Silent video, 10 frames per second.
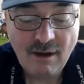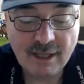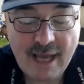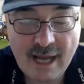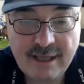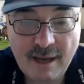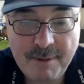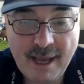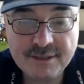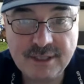I can't go
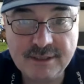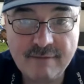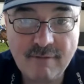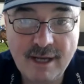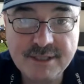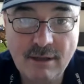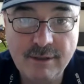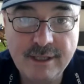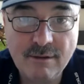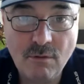past in that race,
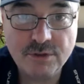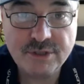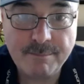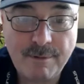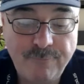Gelding. Horse number